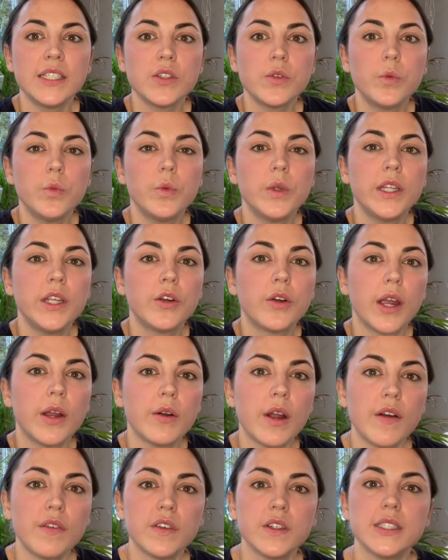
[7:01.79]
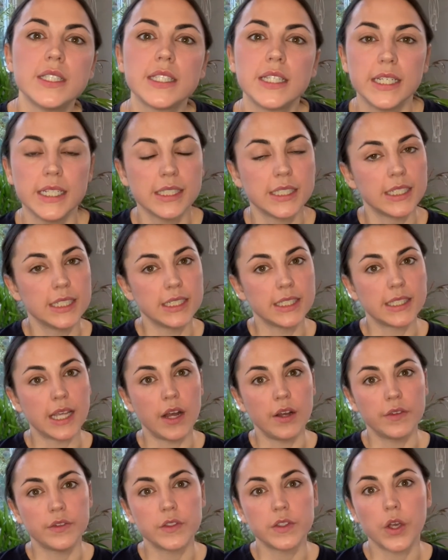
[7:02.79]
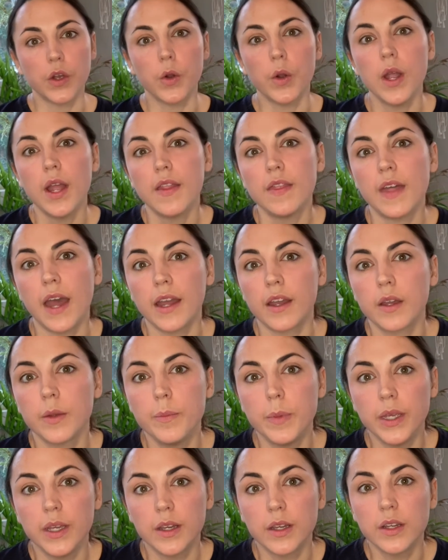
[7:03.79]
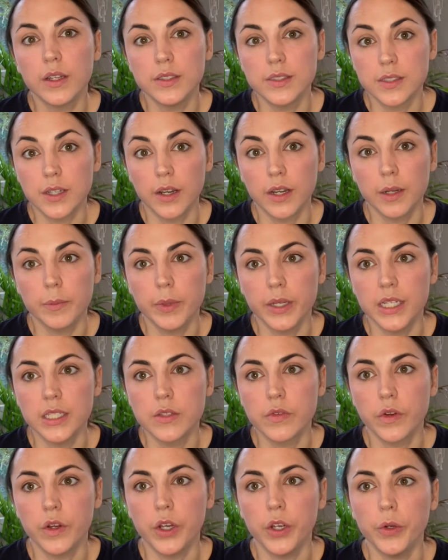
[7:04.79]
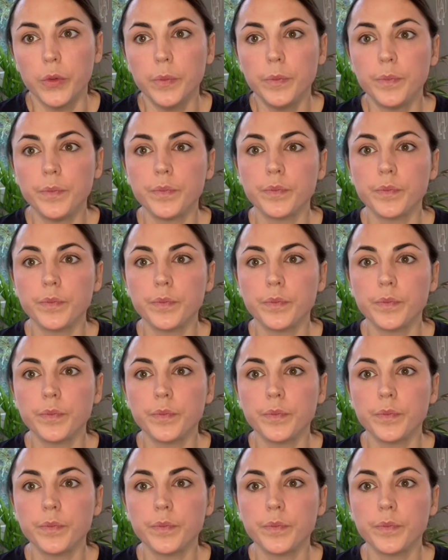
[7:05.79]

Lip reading: a really great reference list itself, so that could be a good starting place for you.